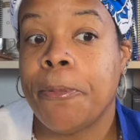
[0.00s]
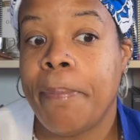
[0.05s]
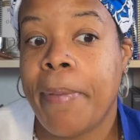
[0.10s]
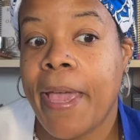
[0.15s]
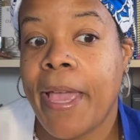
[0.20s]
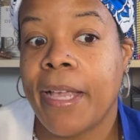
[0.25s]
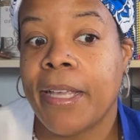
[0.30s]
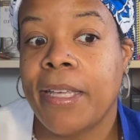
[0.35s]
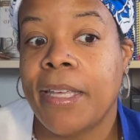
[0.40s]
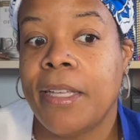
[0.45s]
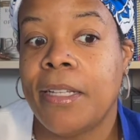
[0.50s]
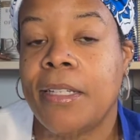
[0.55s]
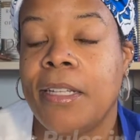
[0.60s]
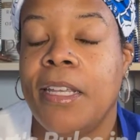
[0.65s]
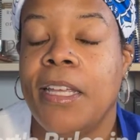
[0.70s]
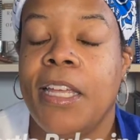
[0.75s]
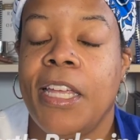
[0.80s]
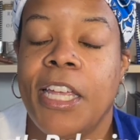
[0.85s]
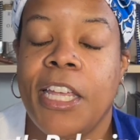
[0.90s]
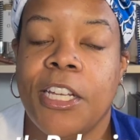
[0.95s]
packet,
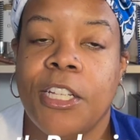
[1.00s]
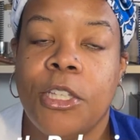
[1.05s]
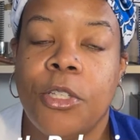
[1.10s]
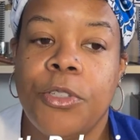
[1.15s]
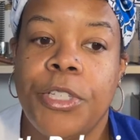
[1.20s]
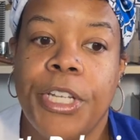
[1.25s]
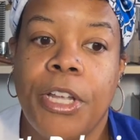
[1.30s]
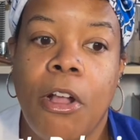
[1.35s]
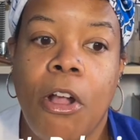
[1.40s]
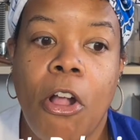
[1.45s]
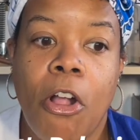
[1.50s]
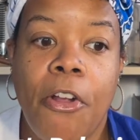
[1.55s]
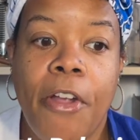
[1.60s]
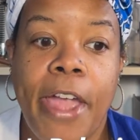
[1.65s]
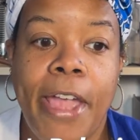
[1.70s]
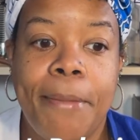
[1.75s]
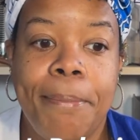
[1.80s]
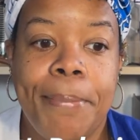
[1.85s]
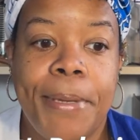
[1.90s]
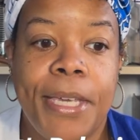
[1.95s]
including
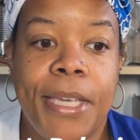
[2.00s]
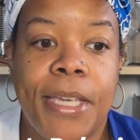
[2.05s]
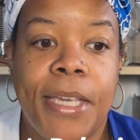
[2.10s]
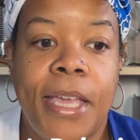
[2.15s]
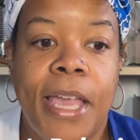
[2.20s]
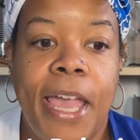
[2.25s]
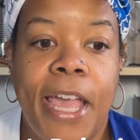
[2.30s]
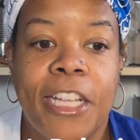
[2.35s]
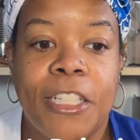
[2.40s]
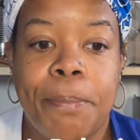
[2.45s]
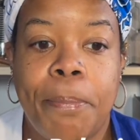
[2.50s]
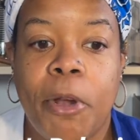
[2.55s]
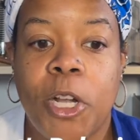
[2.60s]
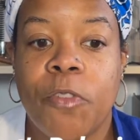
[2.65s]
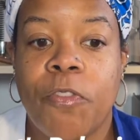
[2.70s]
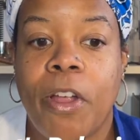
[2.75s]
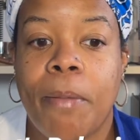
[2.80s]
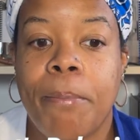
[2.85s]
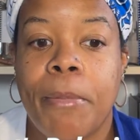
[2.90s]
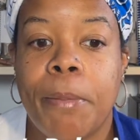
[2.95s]
RIB as part
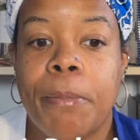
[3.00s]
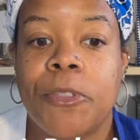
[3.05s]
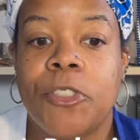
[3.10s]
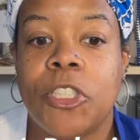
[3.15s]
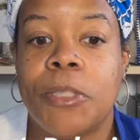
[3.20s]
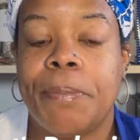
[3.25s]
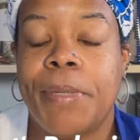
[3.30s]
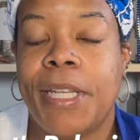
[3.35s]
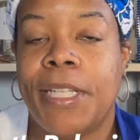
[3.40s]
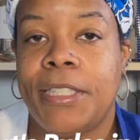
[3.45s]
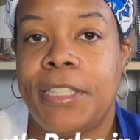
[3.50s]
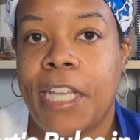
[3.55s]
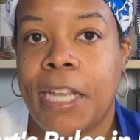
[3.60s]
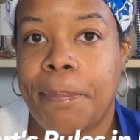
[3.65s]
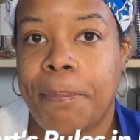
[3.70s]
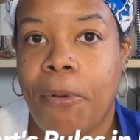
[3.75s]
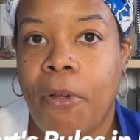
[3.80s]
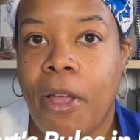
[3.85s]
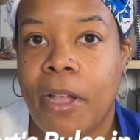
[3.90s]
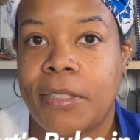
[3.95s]
of our membership
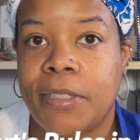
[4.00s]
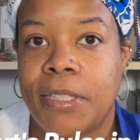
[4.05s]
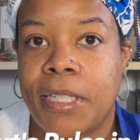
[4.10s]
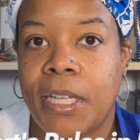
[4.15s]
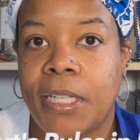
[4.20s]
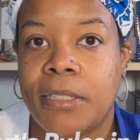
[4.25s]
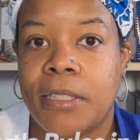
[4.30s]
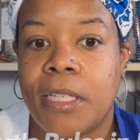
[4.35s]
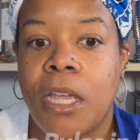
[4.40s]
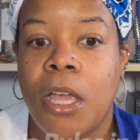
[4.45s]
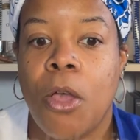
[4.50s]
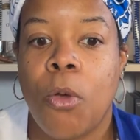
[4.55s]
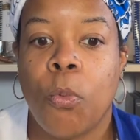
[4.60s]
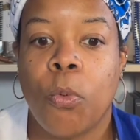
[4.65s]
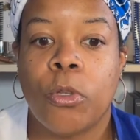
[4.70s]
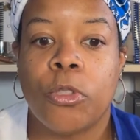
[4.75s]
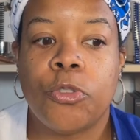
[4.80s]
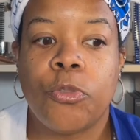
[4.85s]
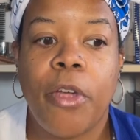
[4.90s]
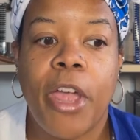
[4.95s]
intake process,
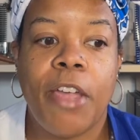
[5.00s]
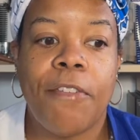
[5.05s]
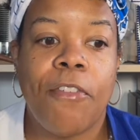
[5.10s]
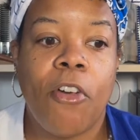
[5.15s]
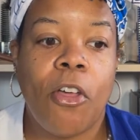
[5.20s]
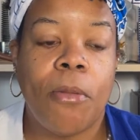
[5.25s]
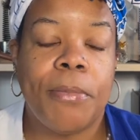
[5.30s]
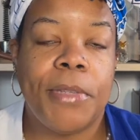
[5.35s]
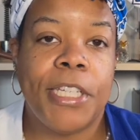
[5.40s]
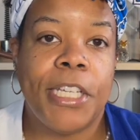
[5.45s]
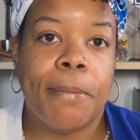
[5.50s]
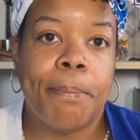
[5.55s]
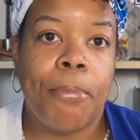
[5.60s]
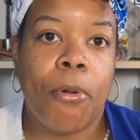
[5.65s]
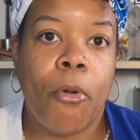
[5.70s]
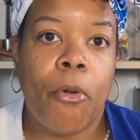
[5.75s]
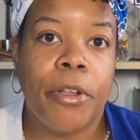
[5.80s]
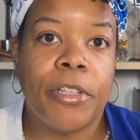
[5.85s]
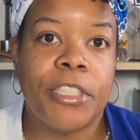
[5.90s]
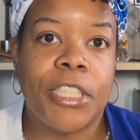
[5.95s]
will drive home the
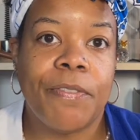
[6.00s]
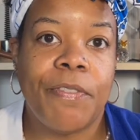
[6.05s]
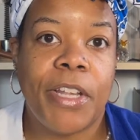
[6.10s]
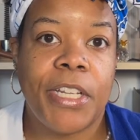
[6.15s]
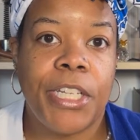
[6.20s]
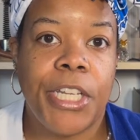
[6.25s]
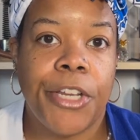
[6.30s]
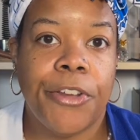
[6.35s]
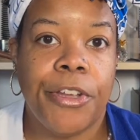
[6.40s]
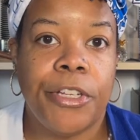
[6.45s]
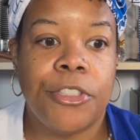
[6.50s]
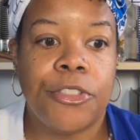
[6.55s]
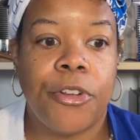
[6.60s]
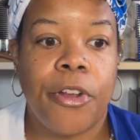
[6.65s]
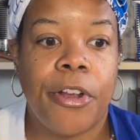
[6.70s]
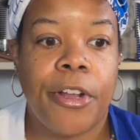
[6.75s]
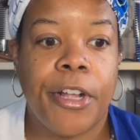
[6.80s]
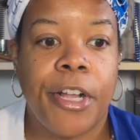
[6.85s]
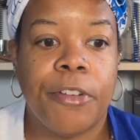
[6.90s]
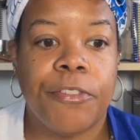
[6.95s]
importance of adhering to
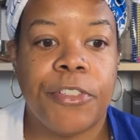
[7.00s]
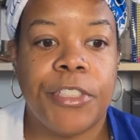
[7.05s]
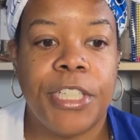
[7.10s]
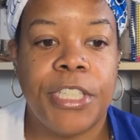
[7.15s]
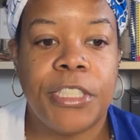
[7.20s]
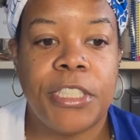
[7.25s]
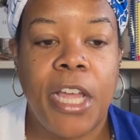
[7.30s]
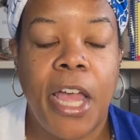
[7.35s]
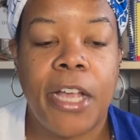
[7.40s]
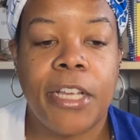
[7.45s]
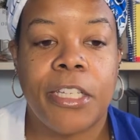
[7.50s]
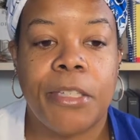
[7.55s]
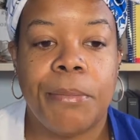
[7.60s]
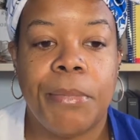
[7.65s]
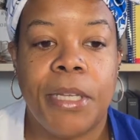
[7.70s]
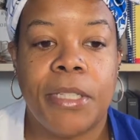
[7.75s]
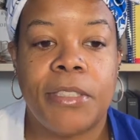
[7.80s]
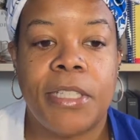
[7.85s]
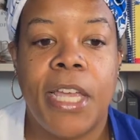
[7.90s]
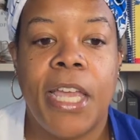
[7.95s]
our governing
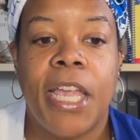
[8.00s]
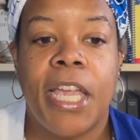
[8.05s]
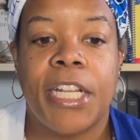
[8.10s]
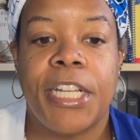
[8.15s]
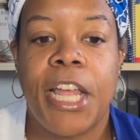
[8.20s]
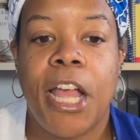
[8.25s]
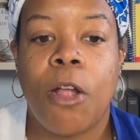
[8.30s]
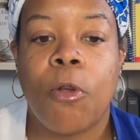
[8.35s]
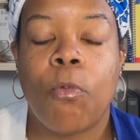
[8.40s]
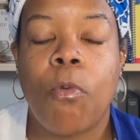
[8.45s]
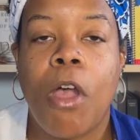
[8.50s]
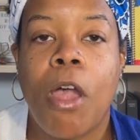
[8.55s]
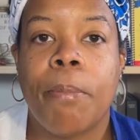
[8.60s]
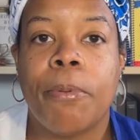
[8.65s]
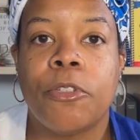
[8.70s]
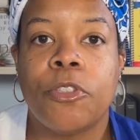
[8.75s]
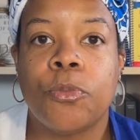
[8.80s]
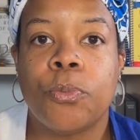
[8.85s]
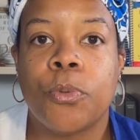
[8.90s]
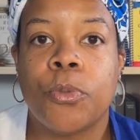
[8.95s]
documents and how
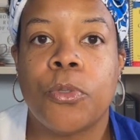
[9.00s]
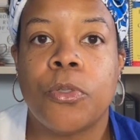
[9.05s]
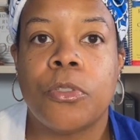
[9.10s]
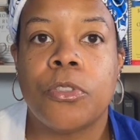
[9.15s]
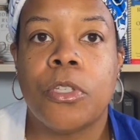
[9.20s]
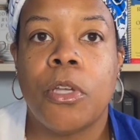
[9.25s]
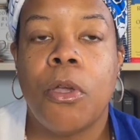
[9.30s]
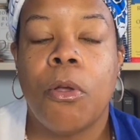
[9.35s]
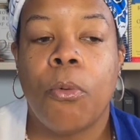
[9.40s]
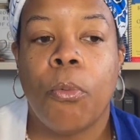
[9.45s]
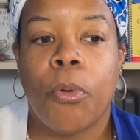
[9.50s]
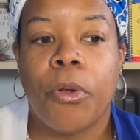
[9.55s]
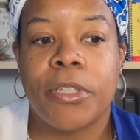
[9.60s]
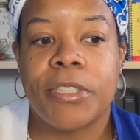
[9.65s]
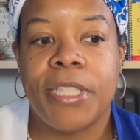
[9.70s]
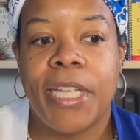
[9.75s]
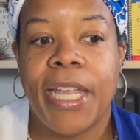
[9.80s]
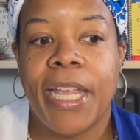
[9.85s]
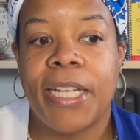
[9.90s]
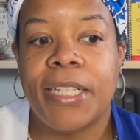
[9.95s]
Robert's Rules works
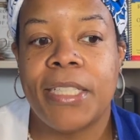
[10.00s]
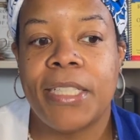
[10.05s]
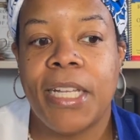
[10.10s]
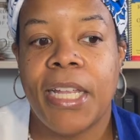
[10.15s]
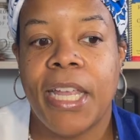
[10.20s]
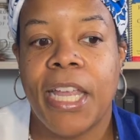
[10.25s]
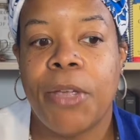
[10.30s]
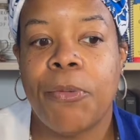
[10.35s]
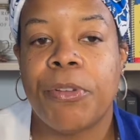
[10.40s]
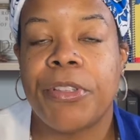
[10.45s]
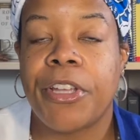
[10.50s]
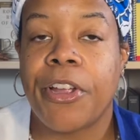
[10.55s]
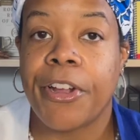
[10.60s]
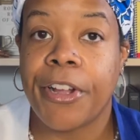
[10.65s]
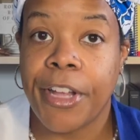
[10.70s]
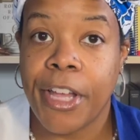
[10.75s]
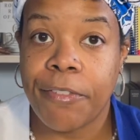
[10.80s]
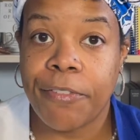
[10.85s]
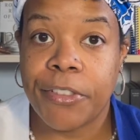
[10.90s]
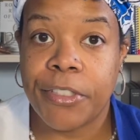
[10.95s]
hand in hand with our
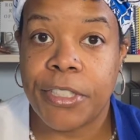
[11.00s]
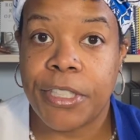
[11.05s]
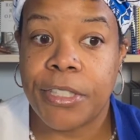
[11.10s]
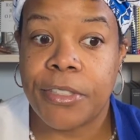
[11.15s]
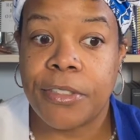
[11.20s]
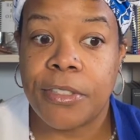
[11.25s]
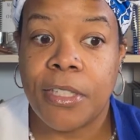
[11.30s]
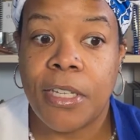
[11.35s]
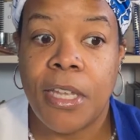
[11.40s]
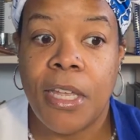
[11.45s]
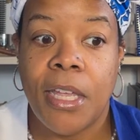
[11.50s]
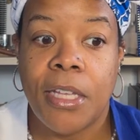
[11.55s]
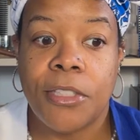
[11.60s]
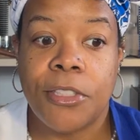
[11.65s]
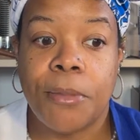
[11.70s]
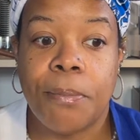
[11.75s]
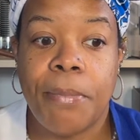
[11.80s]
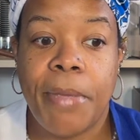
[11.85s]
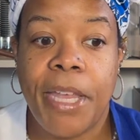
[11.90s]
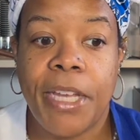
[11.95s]
governance
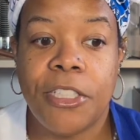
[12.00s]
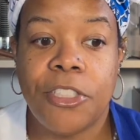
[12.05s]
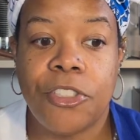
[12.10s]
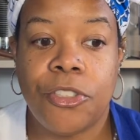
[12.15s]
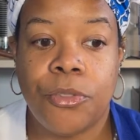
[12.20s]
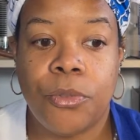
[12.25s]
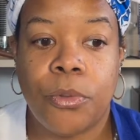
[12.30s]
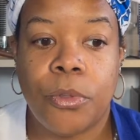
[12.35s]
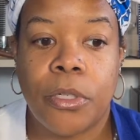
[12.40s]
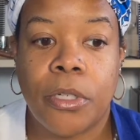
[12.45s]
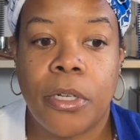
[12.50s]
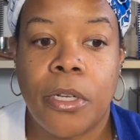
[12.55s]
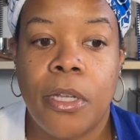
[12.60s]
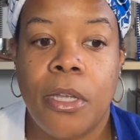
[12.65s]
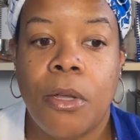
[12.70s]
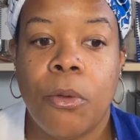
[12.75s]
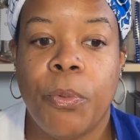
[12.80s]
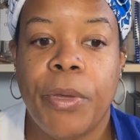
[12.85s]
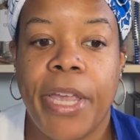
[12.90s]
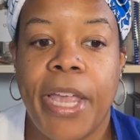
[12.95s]
to make sure
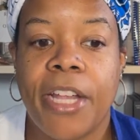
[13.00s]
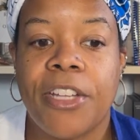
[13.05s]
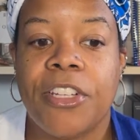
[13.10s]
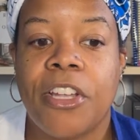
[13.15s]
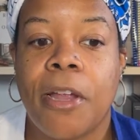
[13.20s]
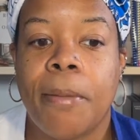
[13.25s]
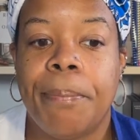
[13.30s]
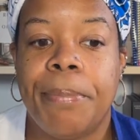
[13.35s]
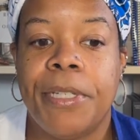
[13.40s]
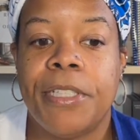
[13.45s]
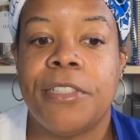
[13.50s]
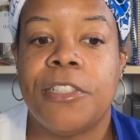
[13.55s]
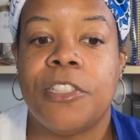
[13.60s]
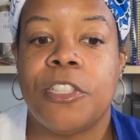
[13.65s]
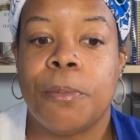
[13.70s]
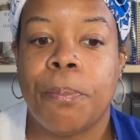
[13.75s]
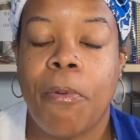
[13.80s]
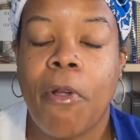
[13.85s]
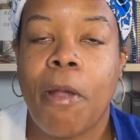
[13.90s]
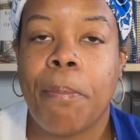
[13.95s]
we handle our business
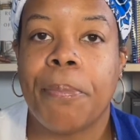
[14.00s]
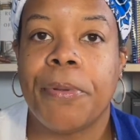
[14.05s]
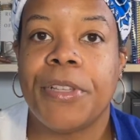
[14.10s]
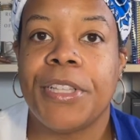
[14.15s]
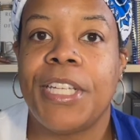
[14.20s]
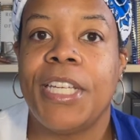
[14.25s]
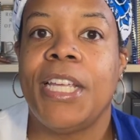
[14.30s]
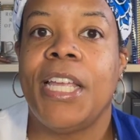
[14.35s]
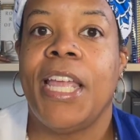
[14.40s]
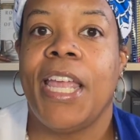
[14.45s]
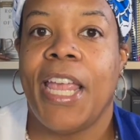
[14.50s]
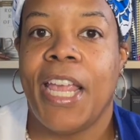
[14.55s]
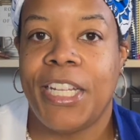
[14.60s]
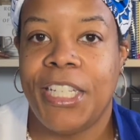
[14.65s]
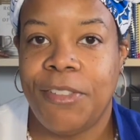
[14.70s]
properly and